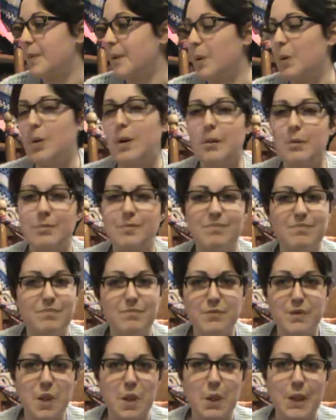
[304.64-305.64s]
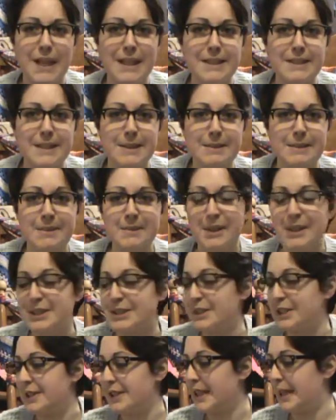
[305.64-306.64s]
or I'll donate some, I'm not
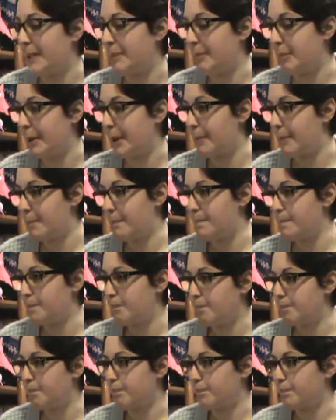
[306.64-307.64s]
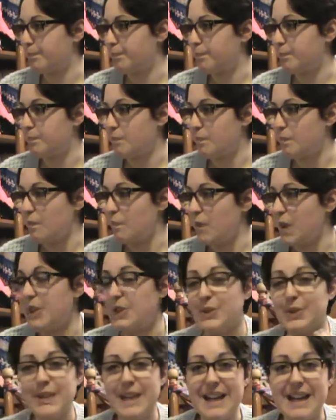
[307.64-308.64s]
sure yet. But
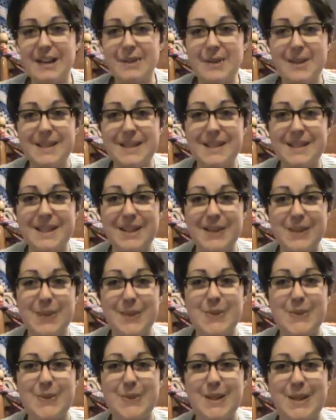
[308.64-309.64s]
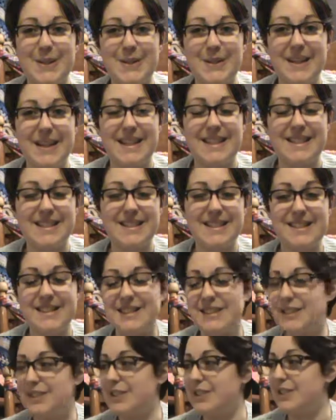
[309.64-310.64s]
so yeah, I wanted to share those with you guys
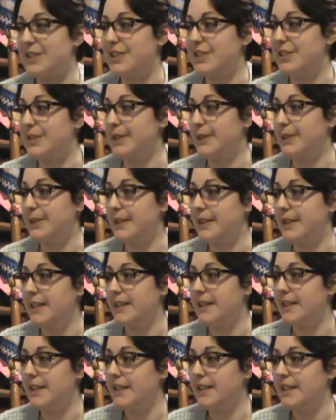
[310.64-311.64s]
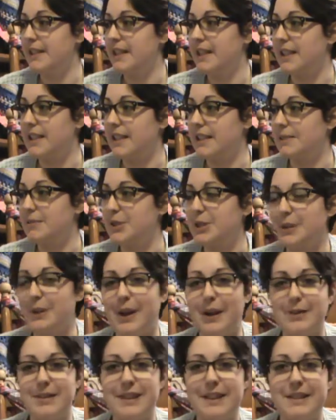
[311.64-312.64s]
just to show
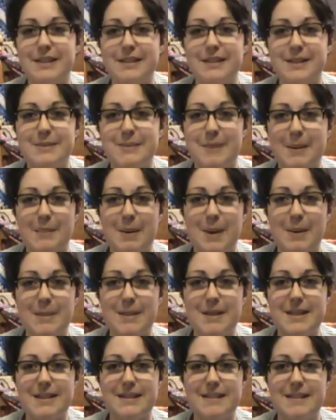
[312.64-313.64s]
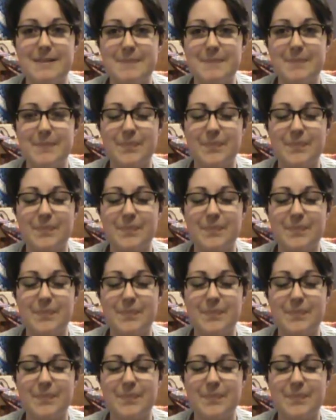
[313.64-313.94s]
how talented my mom is.